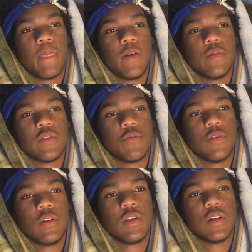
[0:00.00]
it was a
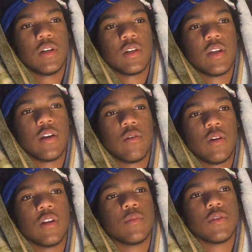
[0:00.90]
really ghetto
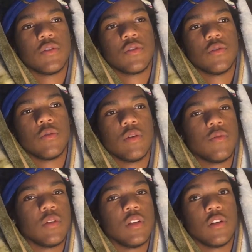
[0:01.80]
elementary school. We
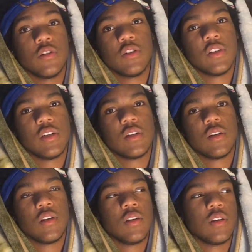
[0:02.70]
didn't really learn shit.
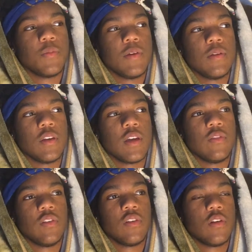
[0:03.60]
The
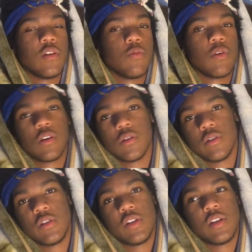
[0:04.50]
kids in there didn't want to
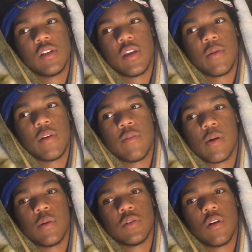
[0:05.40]
learn shit.
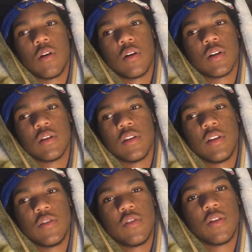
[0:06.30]
Everybody would talk. The
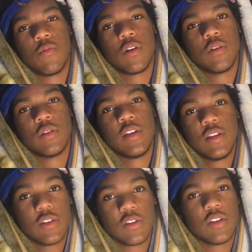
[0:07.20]
teacher didn't want to
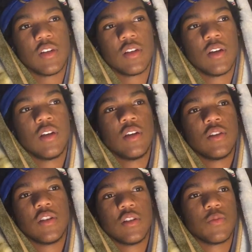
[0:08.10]
teach us shit.
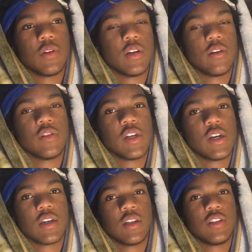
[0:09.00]
She just wanted to get her
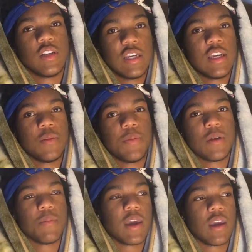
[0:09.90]
check. Like she'd eat a
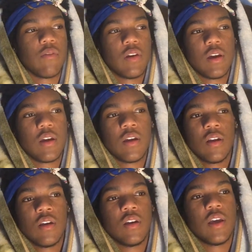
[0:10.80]
Big Mac every day
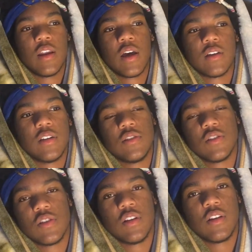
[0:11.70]
and not teach
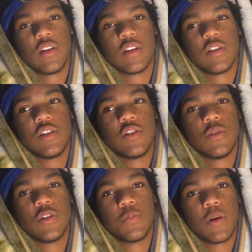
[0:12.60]
us anything. Like she'd
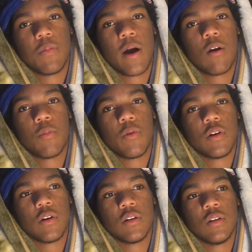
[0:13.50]
just put a
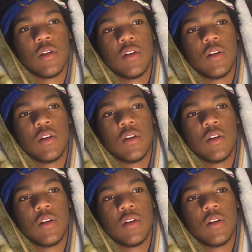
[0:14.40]
PowerPoint on,